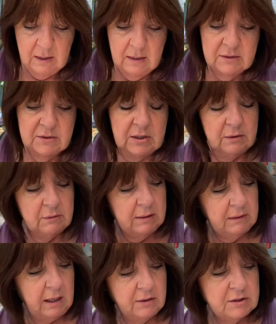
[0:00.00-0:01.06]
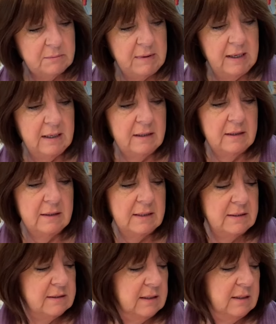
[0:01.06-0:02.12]
So I'm going to make
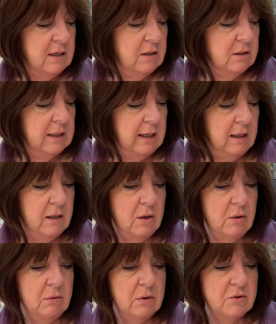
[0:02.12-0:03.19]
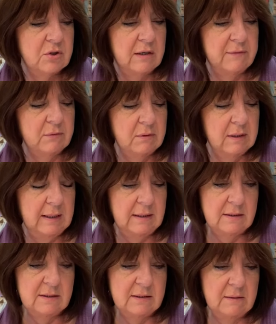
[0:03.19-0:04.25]
this in King Cole Truffle
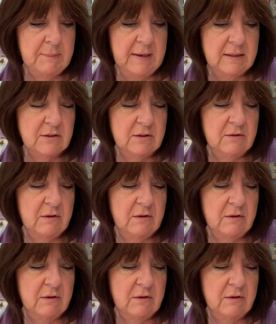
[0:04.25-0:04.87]
Glitz, pattern